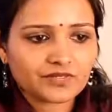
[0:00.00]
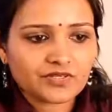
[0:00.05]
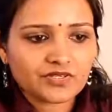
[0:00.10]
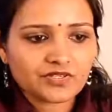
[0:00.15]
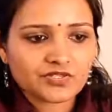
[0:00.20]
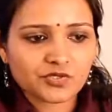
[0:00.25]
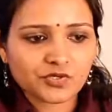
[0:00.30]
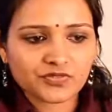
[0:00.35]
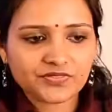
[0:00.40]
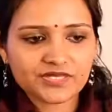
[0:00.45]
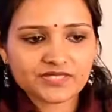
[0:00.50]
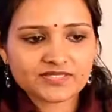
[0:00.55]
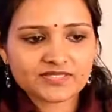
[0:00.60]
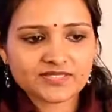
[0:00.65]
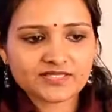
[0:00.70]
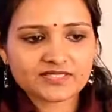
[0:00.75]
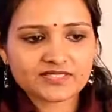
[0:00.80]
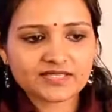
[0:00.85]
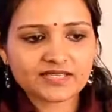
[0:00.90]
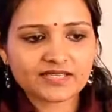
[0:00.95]
So this
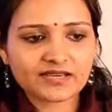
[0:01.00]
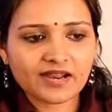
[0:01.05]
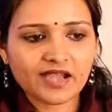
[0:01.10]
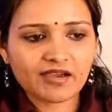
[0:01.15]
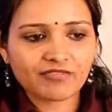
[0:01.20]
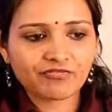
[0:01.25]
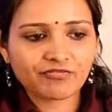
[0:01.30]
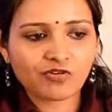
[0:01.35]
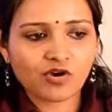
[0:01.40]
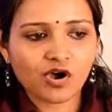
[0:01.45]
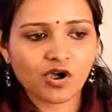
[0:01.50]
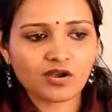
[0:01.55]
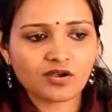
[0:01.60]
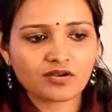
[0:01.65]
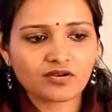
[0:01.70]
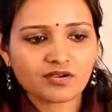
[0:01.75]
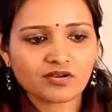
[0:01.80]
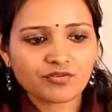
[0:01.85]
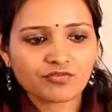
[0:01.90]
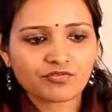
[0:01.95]
is the graph
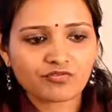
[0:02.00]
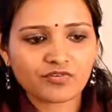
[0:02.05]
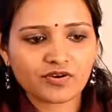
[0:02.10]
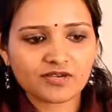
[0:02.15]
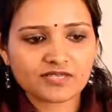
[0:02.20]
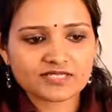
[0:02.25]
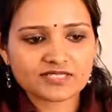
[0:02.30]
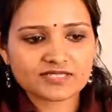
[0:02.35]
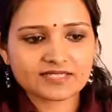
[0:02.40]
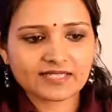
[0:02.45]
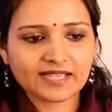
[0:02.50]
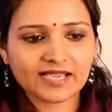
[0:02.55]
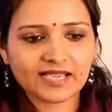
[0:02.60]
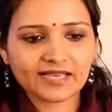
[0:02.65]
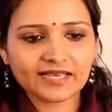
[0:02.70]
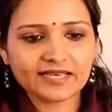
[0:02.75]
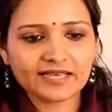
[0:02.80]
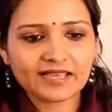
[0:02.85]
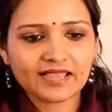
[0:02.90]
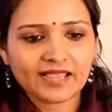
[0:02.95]
for first
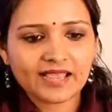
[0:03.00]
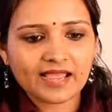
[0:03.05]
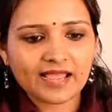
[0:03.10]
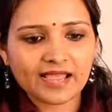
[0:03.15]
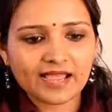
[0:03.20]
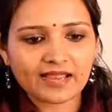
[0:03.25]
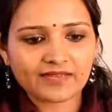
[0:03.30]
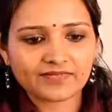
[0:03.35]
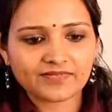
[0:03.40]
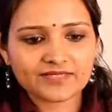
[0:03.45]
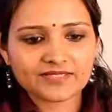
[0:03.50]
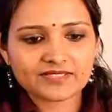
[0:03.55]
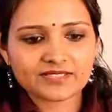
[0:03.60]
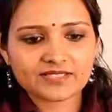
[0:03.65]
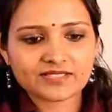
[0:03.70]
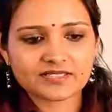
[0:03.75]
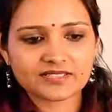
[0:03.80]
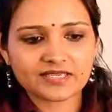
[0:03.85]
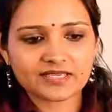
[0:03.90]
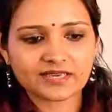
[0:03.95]
line and this
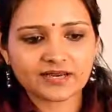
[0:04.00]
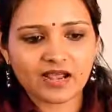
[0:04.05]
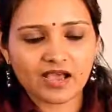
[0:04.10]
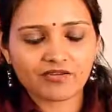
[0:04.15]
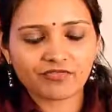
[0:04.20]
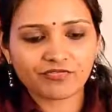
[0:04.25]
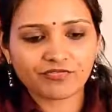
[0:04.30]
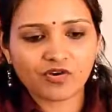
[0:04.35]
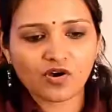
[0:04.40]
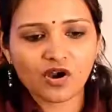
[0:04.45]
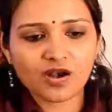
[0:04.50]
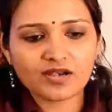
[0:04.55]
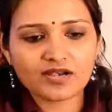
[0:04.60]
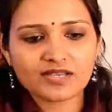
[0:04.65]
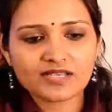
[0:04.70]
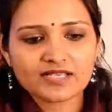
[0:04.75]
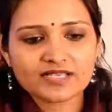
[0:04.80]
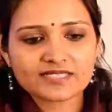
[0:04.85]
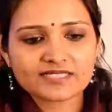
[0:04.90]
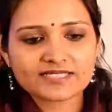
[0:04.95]
is the graph for
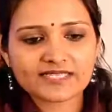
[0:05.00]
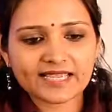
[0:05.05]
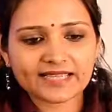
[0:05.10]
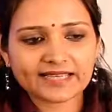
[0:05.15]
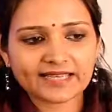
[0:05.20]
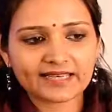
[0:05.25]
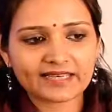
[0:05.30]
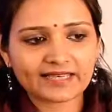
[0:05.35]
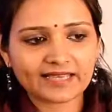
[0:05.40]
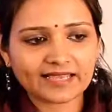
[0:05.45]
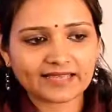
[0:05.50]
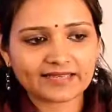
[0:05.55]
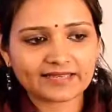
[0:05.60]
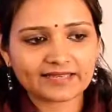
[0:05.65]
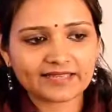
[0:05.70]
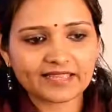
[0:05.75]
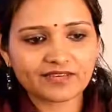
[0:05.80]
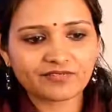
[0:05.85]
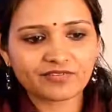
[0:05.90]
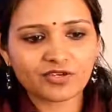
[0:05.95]
second line.
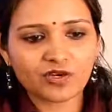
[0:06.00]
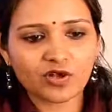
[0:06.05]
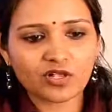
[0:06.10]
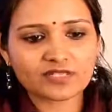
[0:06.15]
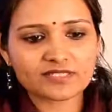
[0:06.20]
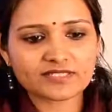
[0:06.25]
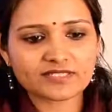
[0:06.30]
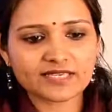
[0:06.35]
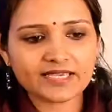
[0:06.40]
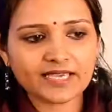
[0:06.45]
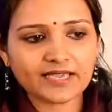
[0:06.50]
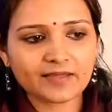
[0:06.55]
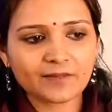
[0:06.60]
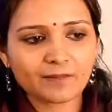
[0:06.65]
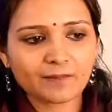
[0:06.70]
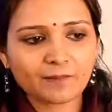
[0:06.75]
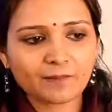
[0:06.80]
Can we all see?